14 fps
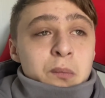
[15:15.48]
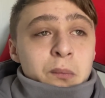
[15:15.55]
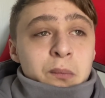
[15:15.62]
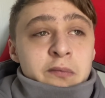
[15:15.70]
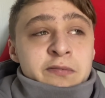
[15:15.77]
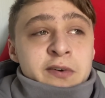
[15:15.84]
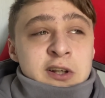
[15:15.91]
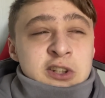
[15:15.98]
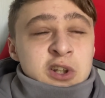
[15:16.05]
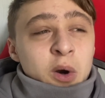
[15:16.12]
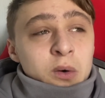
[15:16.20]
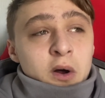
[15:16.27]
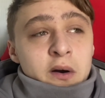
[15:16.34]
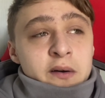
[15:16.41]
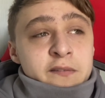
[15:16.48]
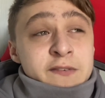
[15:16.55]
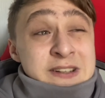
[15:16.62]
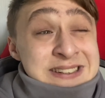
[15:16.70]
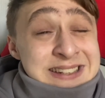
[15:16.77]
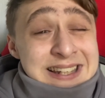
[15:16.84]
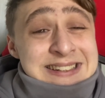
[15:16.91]
for so long, for
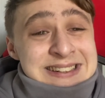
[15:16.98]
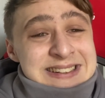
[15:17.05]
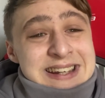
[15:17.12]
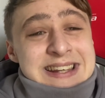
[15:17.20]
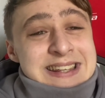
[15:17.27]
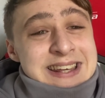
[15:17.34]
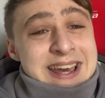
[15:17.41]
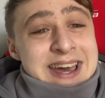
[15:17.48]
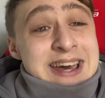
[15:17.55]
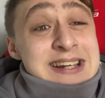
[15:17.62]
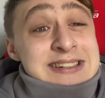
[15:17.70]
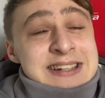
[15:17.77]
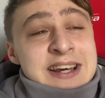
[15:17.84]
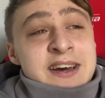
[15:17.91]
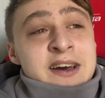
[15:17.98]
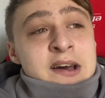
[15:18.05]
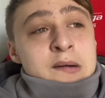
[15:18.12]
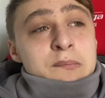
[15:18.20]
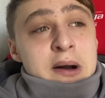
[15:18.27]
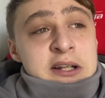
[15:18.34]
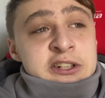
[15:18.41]
16 years,
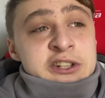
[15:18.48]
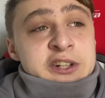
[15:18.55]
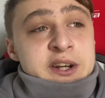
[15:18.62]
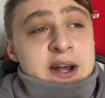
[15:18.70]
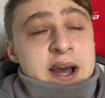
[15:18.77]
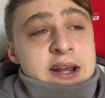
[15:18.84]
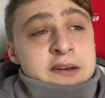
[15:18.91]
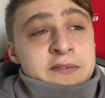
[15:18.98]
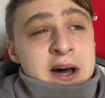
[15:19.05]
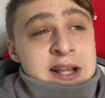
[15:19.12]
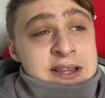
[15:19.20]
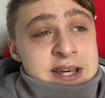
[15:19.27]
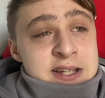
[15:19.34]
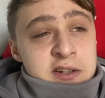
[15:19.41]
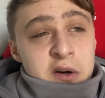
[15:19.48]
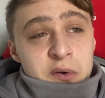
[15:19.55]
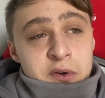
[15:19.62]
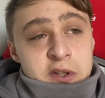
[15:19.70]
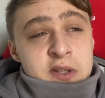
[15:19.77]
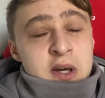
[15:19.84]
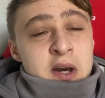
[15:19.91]
Manchester United have had these
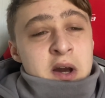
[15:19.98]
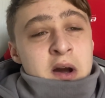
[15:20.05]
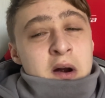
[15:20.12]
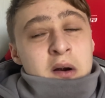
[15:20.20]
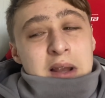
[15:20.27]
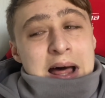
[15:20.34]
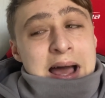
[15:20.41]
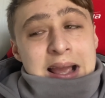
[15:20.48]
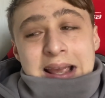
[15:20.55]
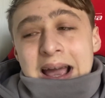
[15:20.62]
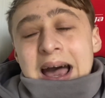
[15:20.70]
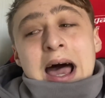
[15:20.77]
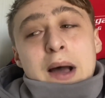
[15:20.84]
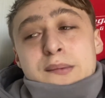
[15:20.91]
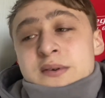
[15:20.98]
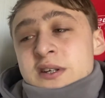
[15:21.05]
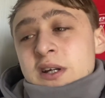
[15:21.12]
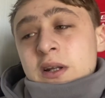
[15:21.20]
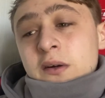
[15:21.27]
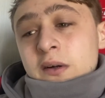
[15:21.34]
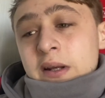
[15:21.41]
owners like
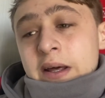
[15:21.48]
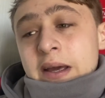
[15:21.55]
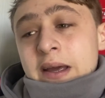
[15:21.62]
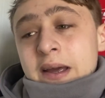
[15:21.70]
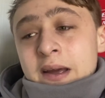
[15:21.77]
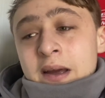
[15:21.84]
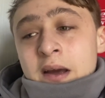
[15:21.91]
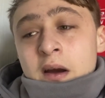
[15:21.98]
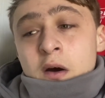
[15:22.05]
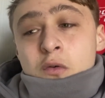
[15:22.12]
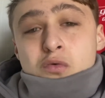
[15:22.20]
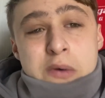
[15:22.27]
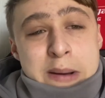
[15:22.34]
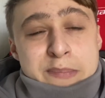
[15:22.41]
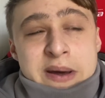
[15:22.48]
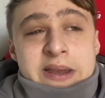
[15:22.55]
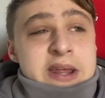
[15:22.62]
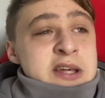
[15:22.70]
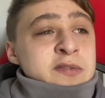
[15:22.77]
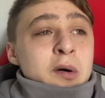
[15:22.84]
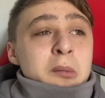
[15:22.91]
absolutely ripping
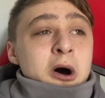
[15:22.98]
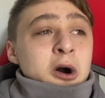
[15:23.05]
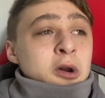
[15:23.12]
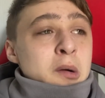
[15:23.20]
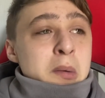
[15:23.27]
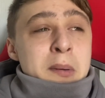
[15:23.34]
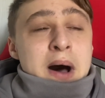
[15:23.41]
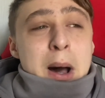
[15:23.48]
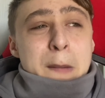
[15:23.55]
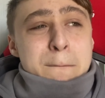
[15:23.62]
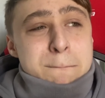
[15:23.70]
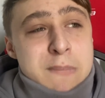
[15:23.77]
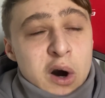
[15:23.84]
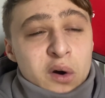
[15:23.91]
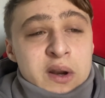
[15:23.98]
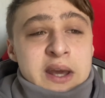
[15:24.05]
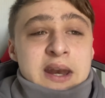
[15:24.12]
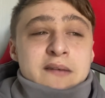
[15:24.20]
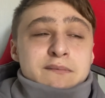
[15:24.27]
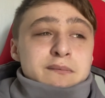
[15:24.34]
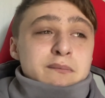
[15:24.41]
this football club apart, milking
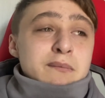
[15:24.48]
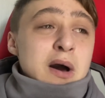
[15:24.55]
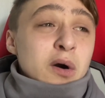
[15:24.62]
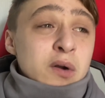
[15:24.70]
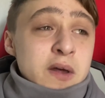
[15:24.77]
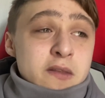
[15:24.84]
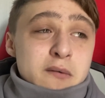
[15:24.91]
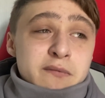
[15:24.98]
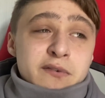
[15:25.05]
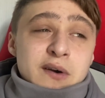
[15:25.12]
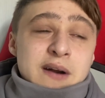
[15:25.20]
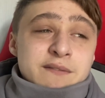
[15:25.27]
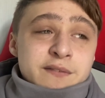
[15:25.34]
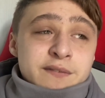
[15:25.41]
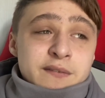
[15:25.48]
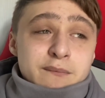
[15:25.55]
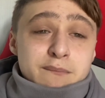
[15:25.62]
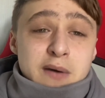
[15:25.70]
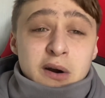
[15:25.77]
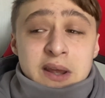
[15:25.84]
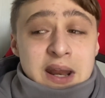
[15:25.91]
them for everything,
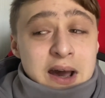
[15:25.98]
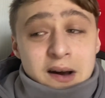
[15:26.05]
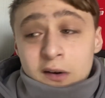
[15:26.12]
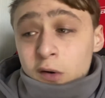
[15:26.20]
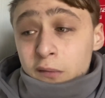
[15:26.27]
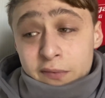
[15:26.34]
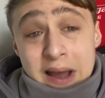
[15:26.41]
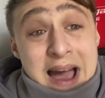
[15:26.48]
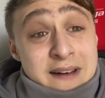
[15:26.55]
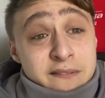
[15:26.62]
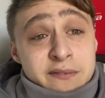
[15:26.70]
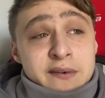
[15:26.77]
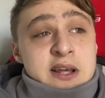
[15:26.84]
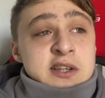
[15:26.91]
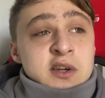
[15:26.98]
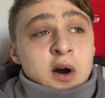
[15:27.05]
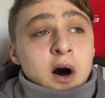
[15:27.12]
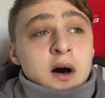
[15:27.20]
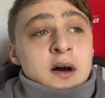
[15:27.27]
milking our club for everything it's got,